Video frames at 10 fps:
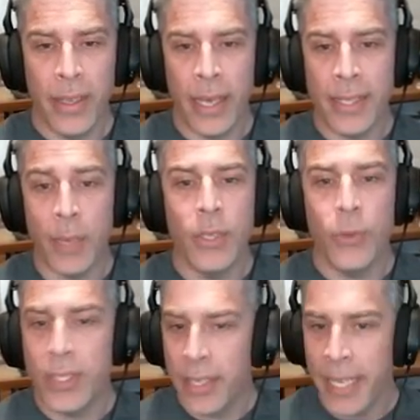Someone
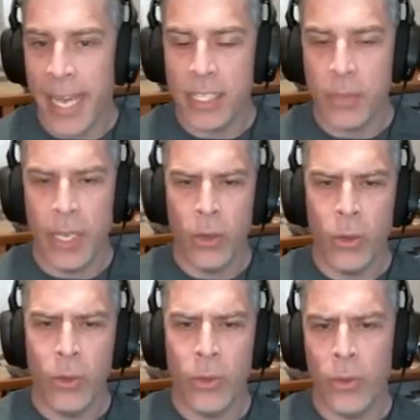recently asked me,
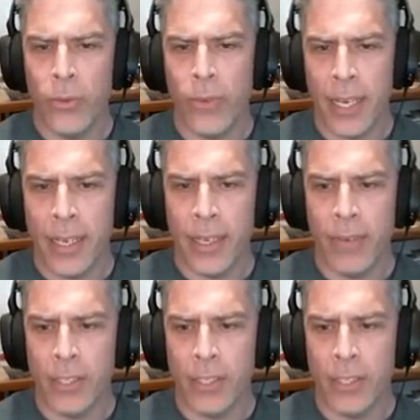oh, you know, if I